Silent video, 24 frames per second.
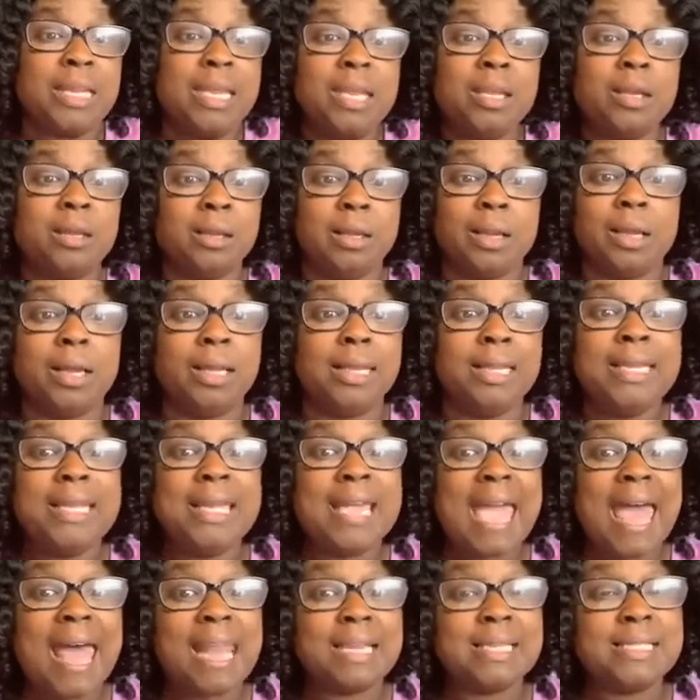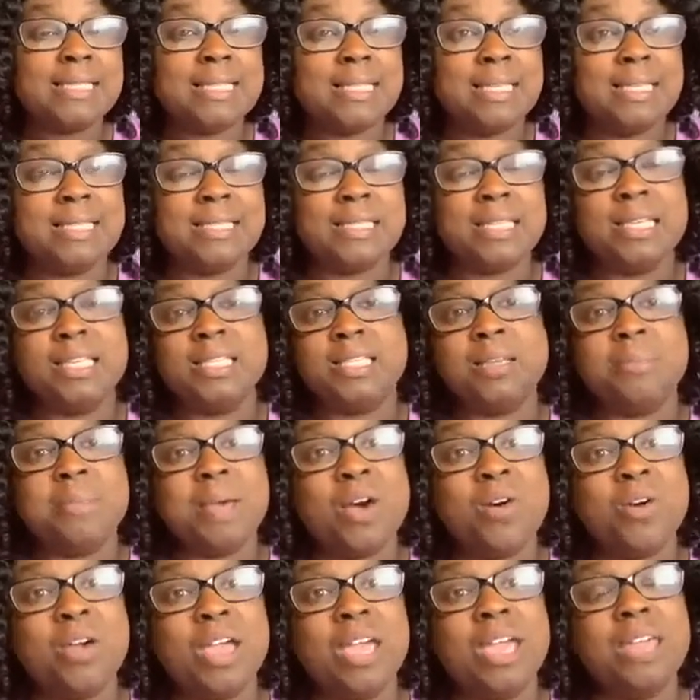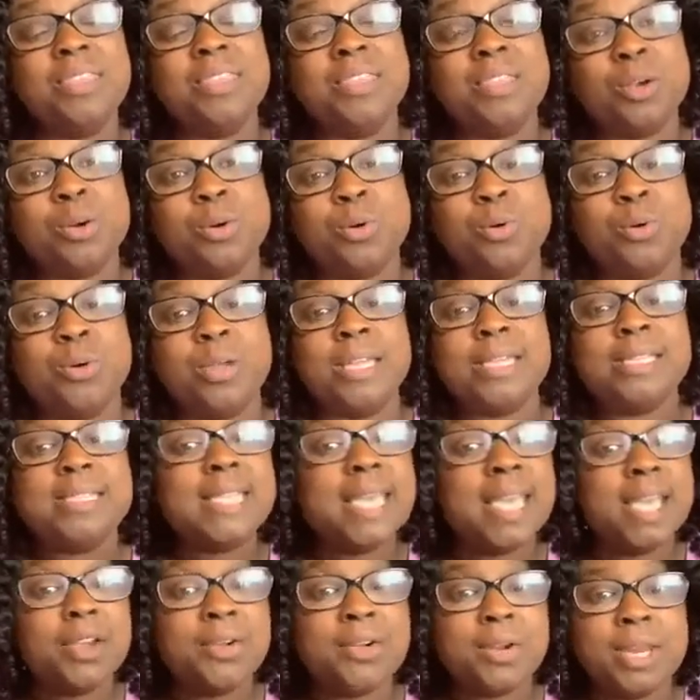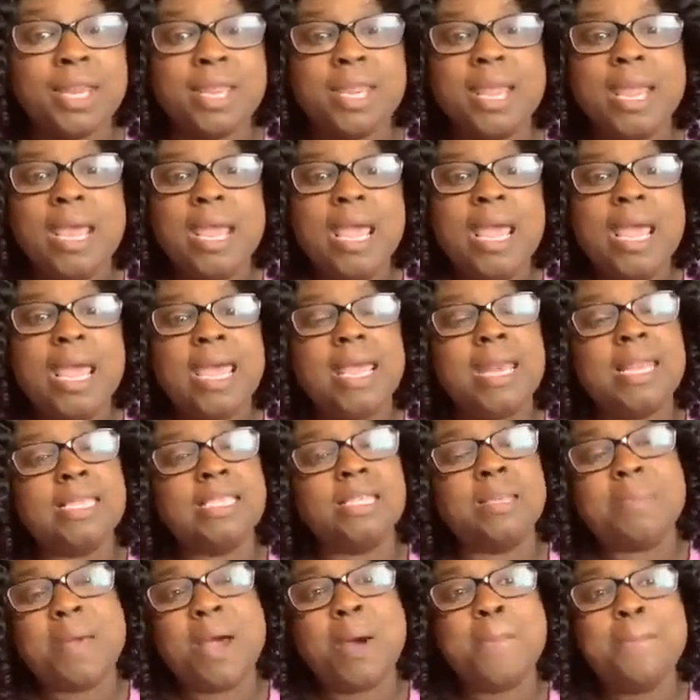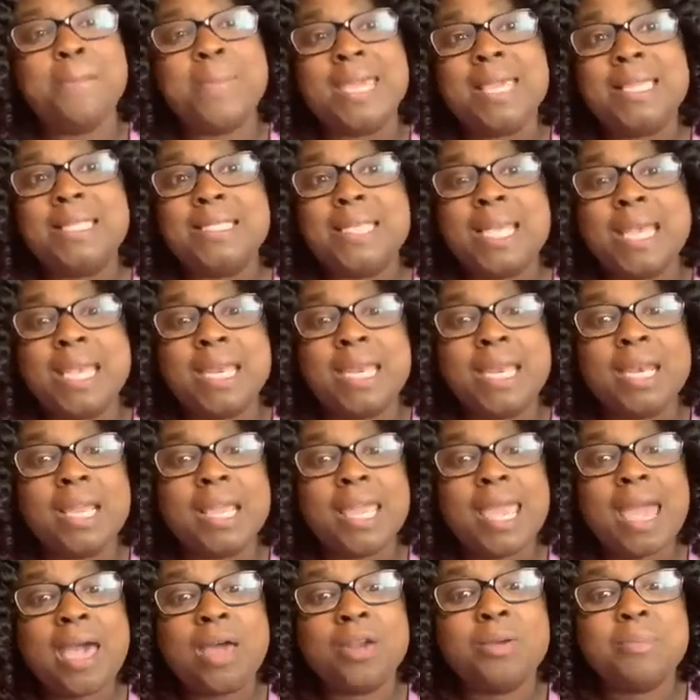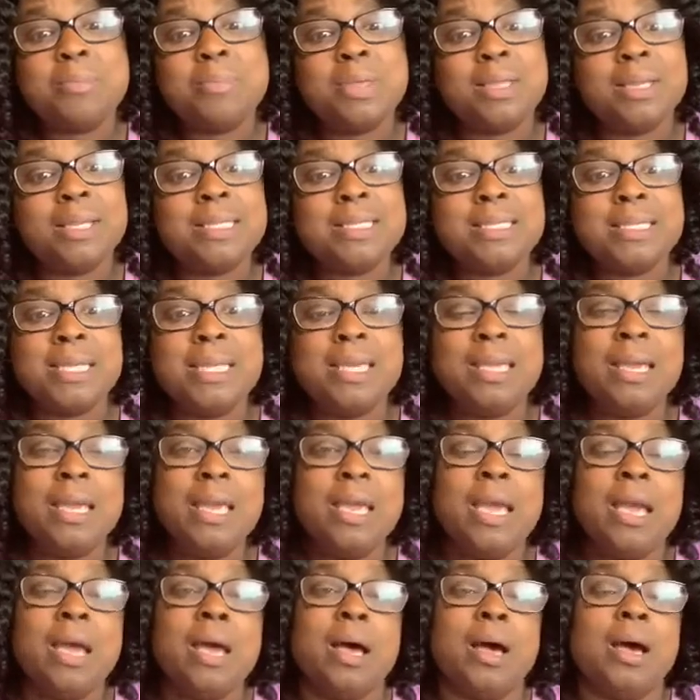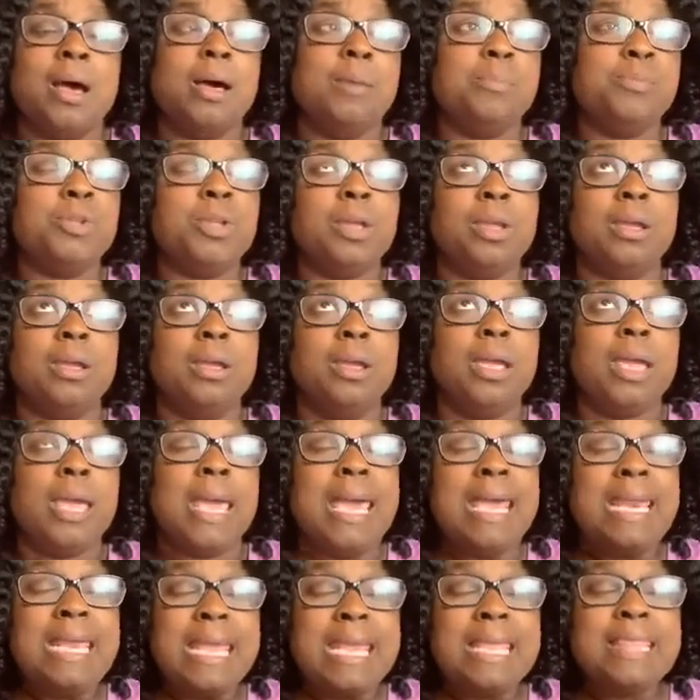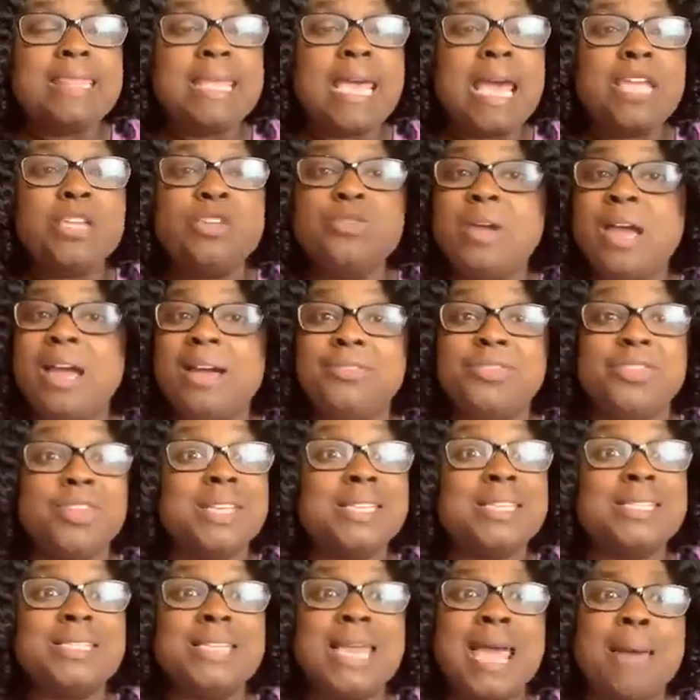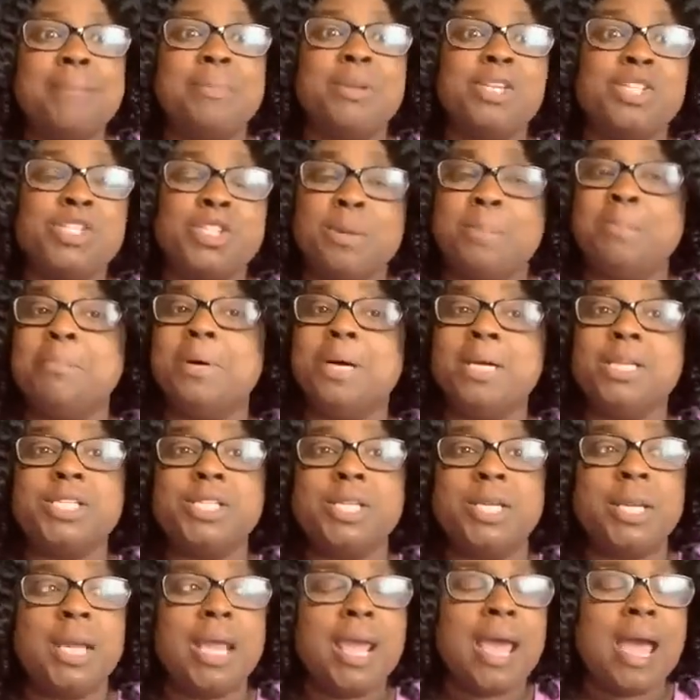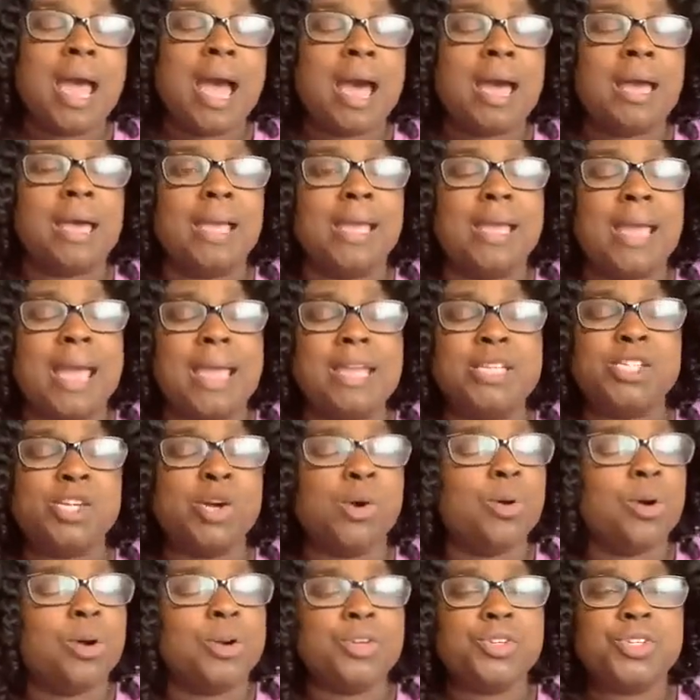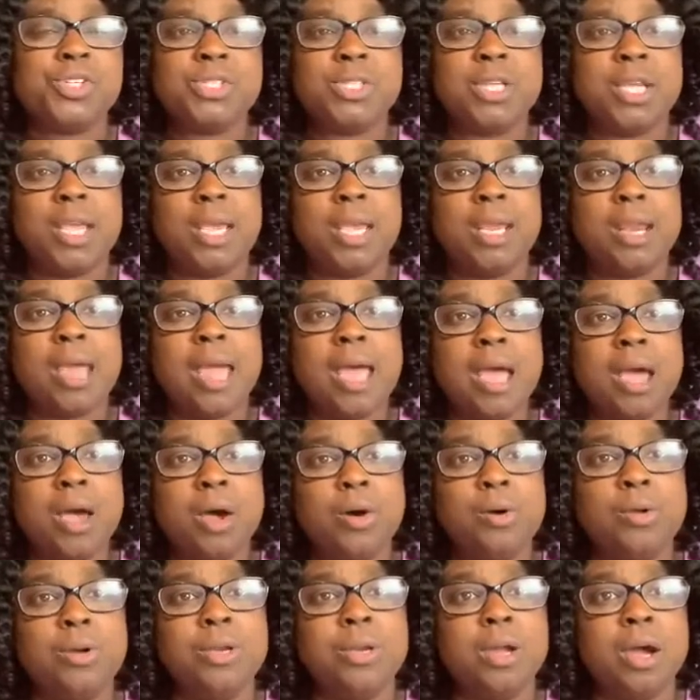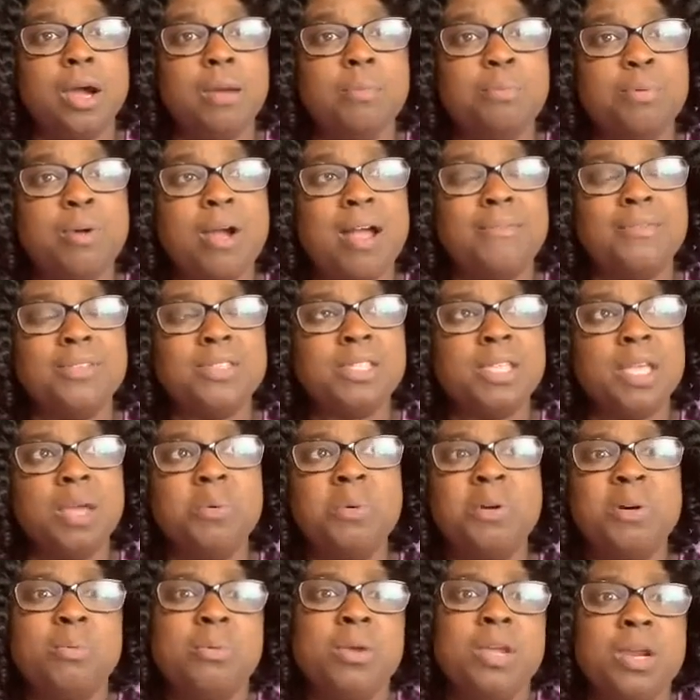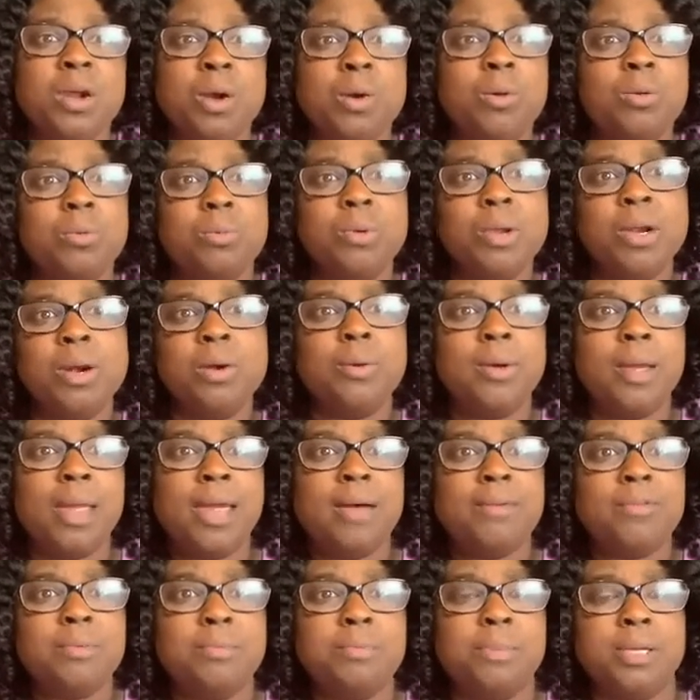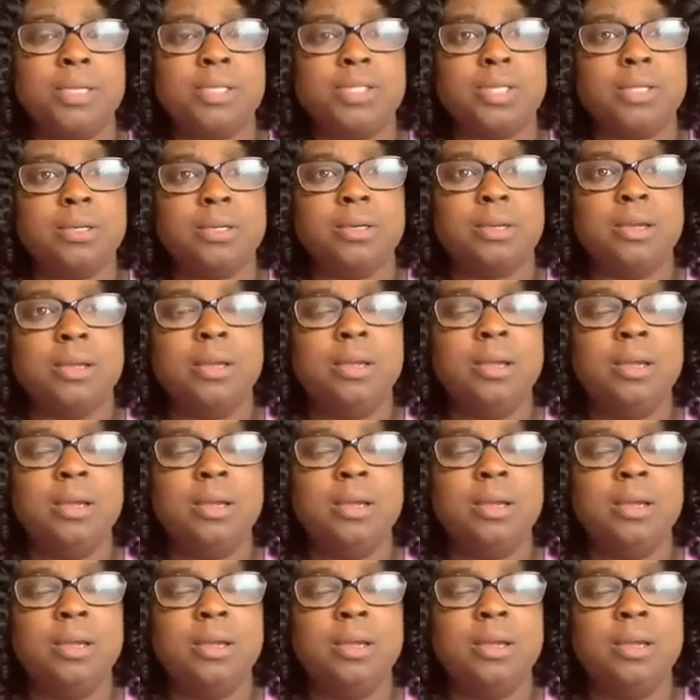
legalities, and it's about ethical integrity, and it's about maintaining accountability. And in that, you have to establish a budget. I don't understand how nonprofits say, well, we don't have a budget.